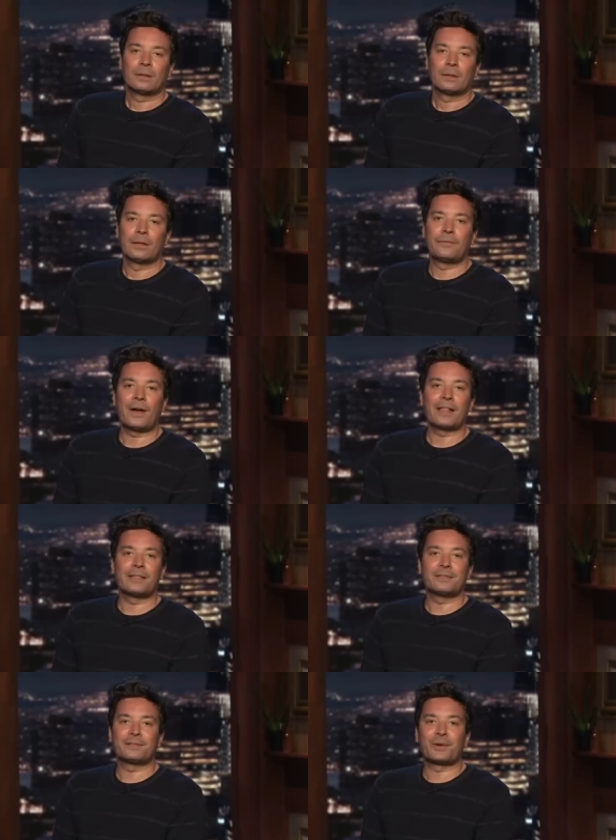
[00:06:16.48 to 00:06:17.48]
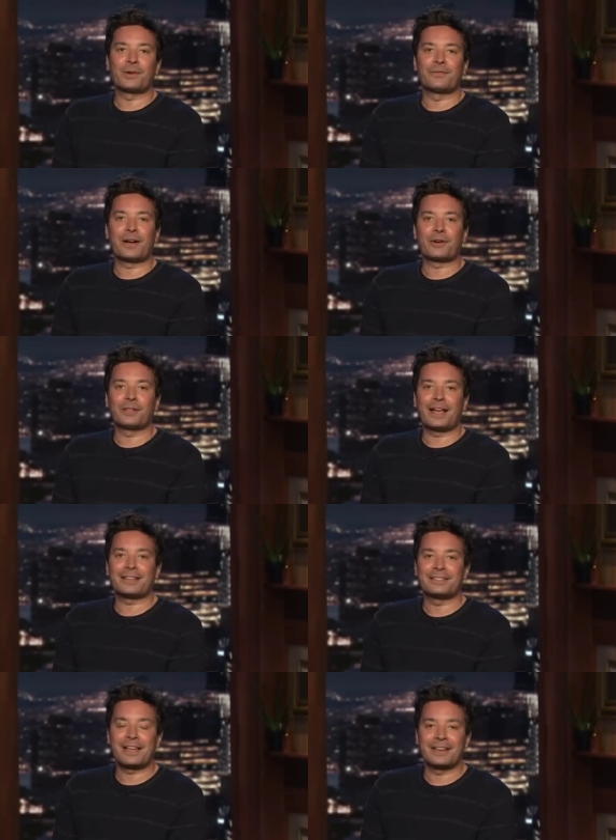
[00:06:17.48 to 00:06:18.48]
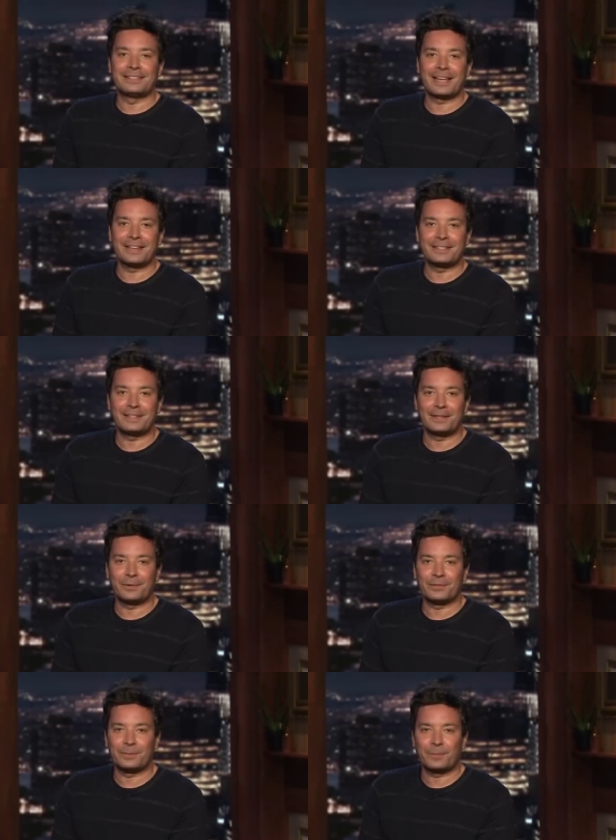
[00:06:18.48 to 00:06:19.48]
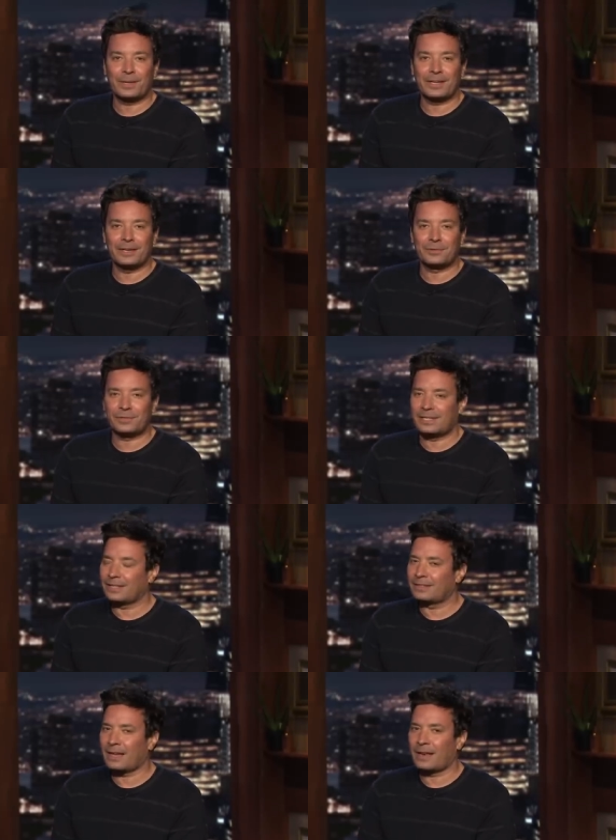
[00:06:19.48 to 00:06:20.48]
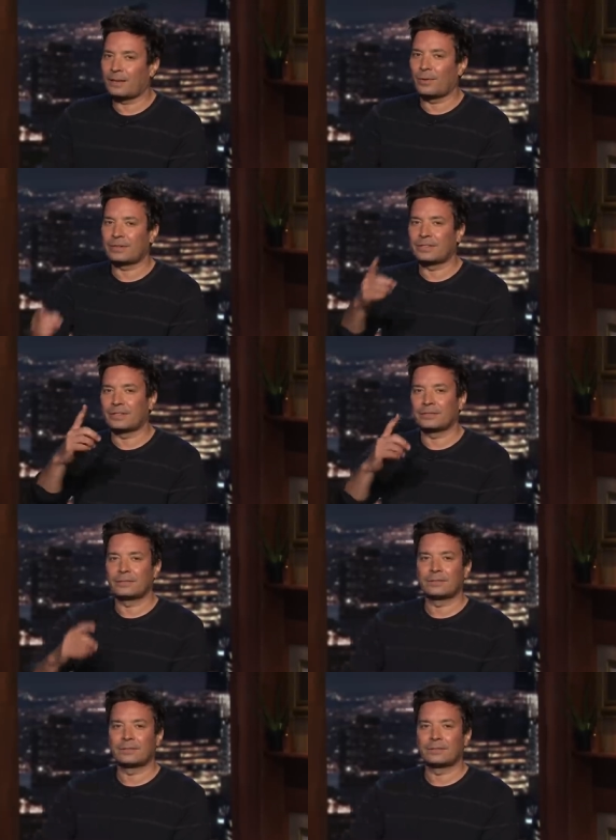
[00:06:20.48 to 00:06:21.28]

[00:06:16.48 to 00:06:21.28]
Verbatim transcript: And finally, this is going viral. Last night in Tennessee, there was a pretty interesting sighting. Watch this.